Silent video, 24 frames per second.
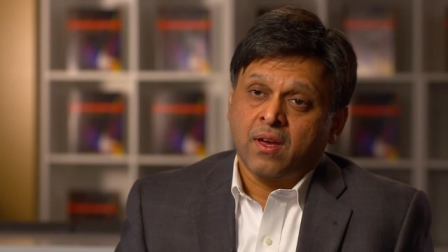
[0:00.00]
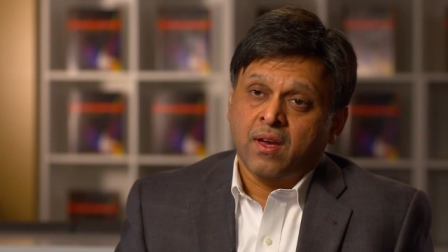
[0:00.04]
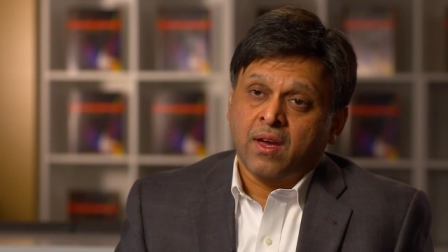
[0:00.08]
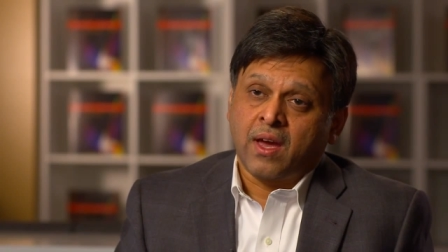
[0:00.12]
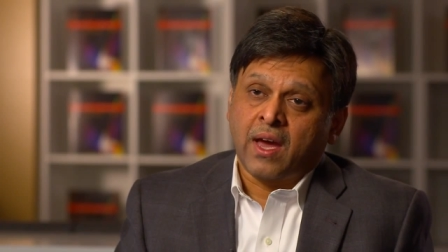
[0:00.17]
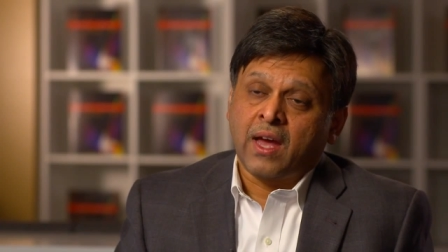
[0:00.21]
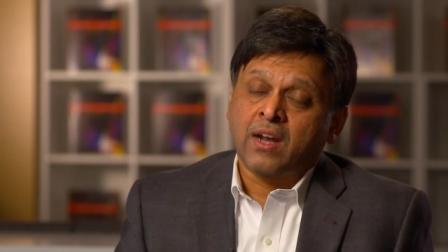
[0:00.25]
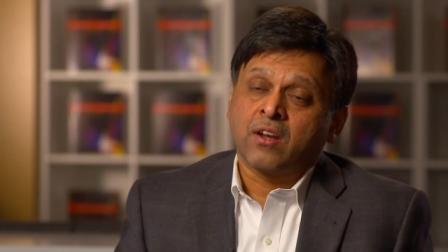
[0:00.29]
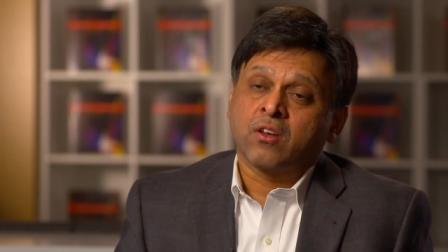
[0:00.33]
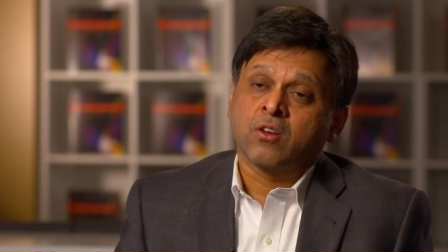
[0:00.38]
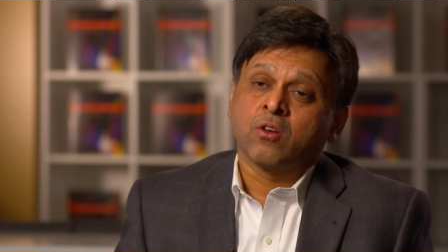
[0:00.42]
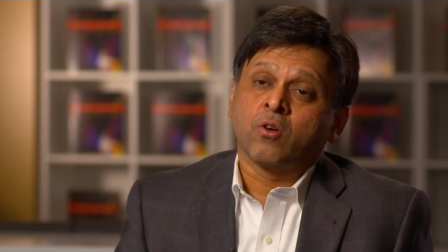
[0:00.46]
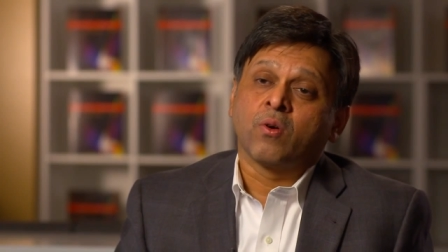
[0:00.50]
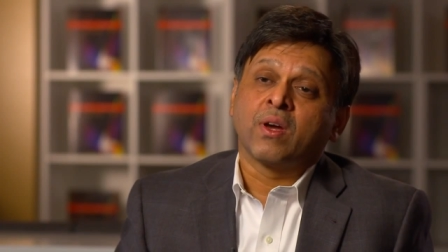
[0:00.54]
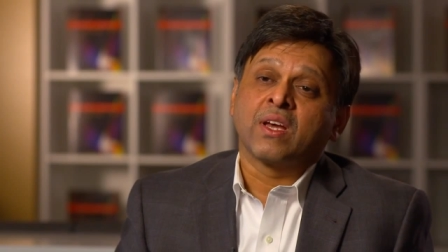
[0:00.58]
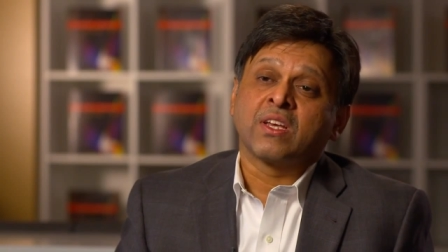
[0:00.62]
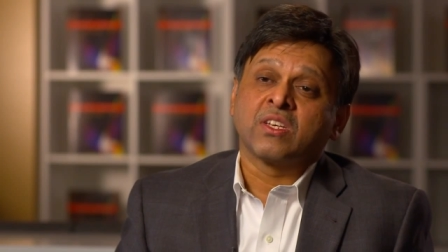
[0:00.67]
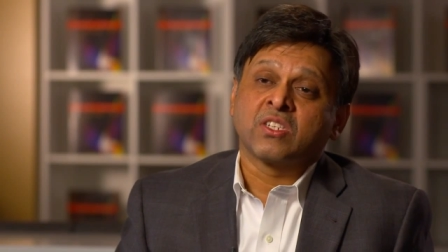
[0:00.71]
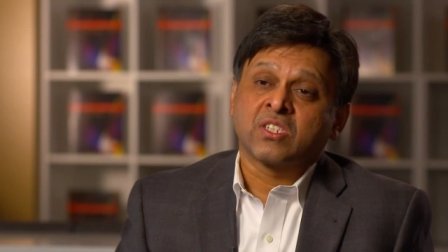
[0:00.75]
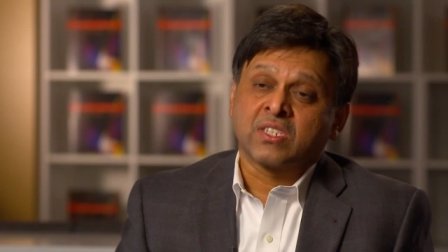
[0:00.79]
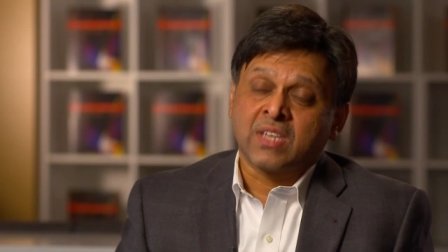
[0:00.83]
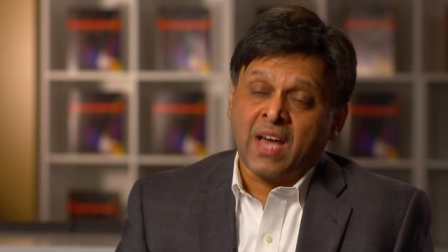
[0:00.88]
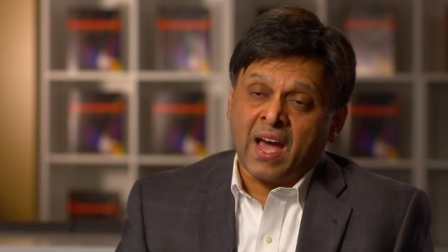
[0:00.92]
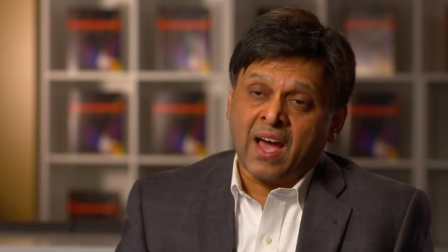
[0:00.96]
and to know
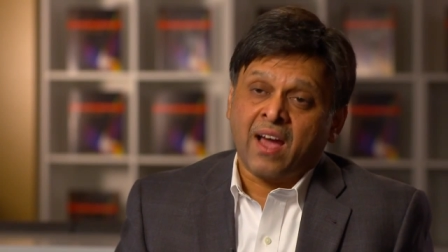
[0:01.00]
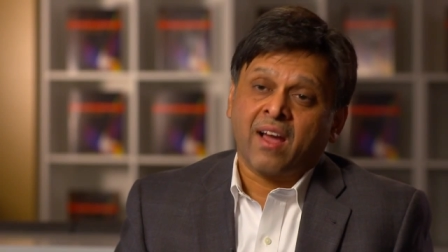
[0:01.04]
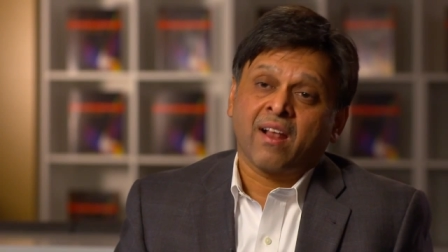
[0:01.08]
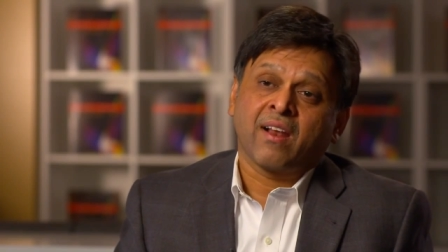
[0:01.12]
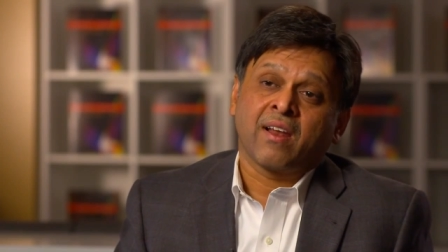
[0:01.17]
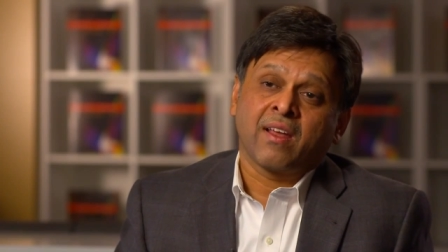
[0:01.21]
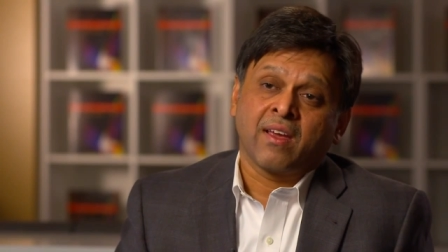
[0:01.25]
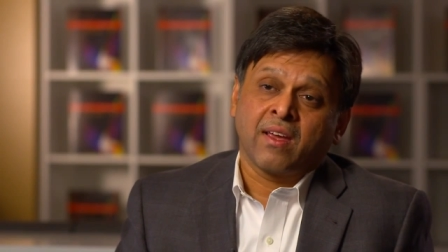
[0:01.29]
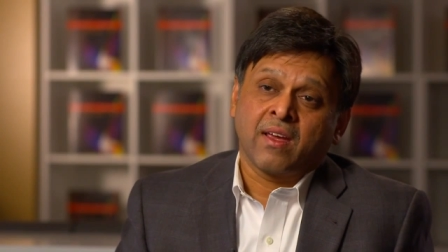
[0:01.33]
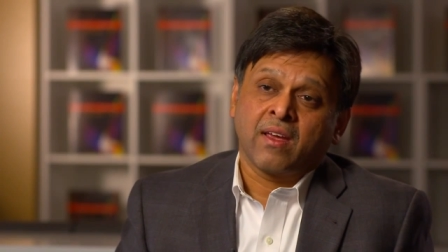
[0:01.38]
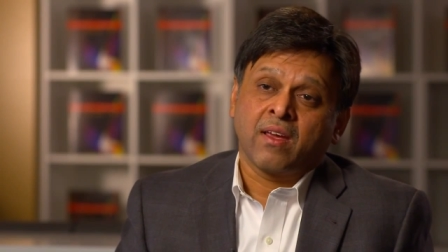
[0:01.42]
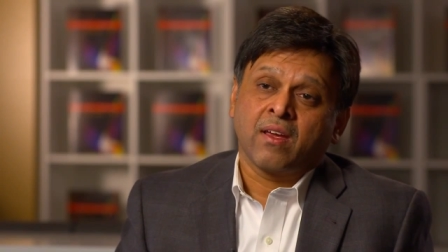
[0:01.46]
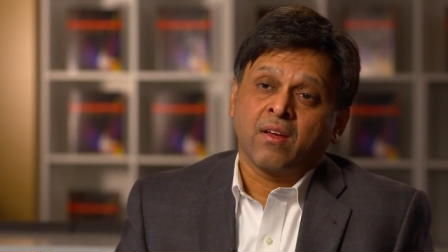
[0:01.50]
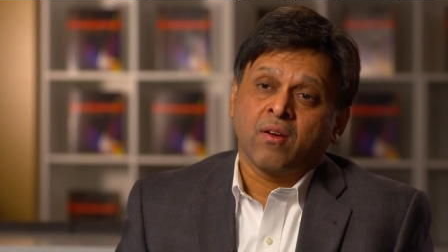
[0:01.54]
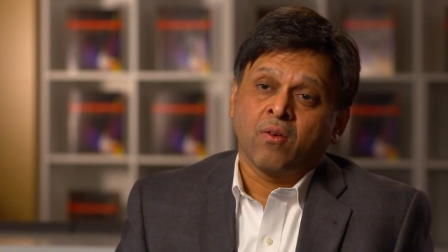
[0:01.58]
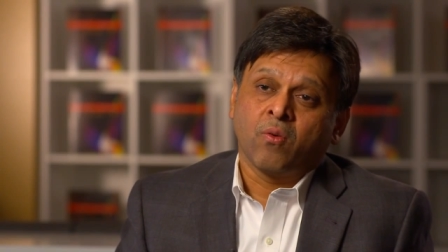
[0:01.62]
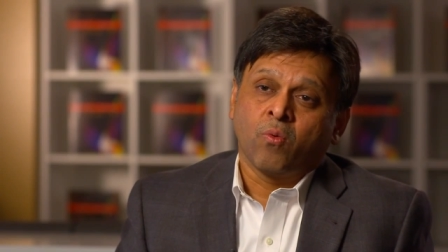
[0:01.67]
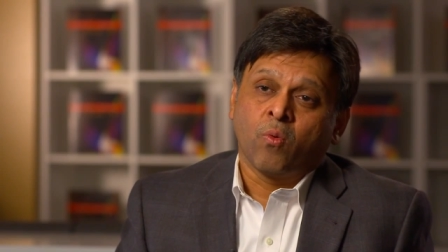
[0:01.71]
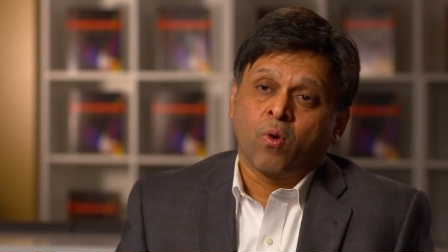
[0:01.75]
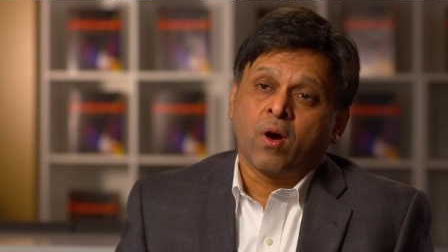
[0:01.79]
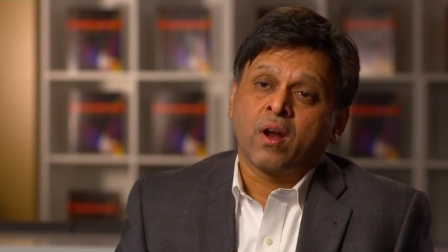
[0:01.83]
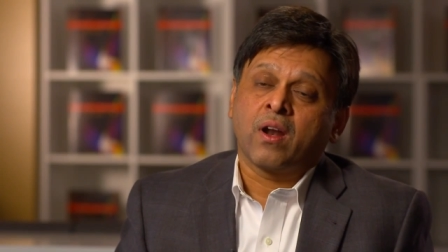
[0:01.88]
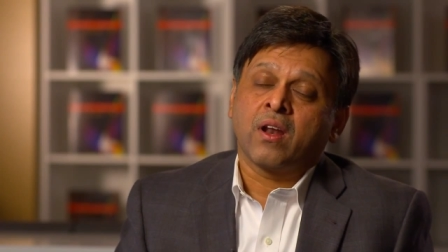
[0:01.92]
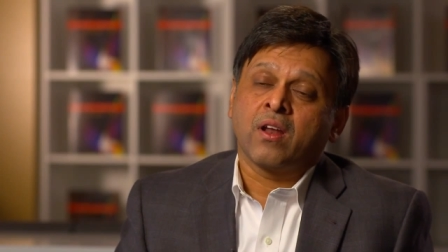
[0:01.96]
exactly
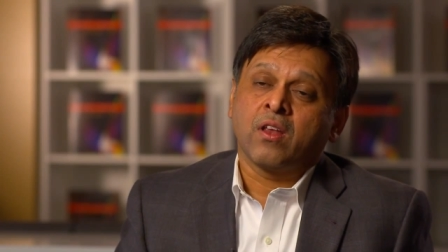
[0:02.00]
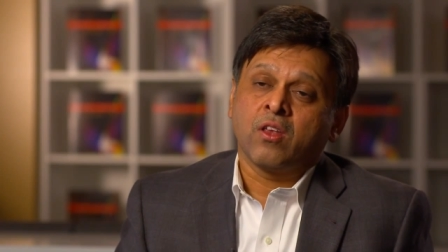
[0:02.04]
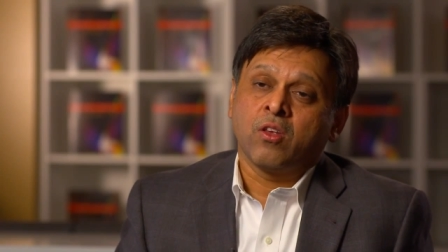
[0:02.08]
what